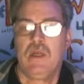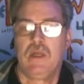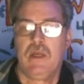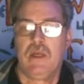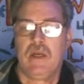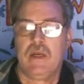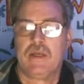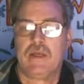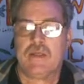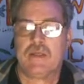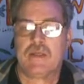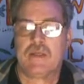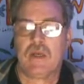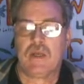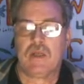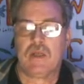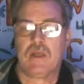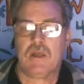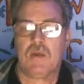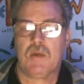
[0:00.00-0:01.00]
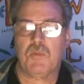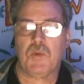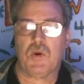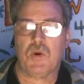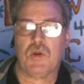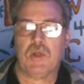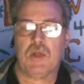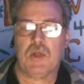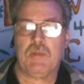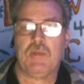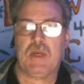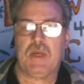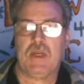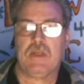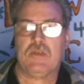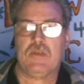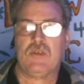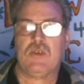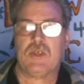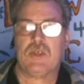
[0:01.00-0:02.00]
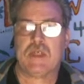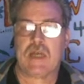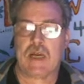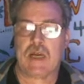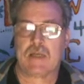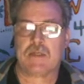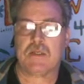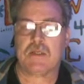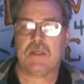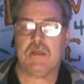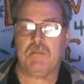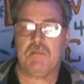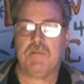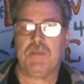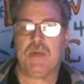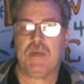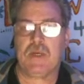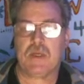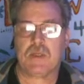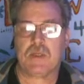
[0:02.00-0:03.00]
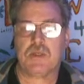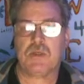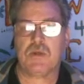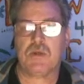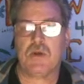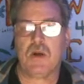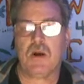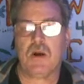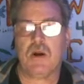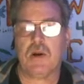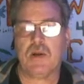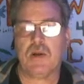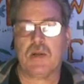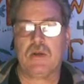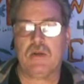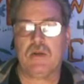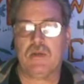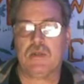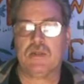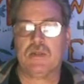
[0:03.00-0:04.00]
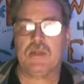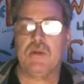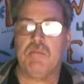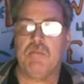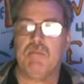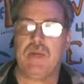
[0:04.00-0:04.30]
is a little more limited to text and picture articles,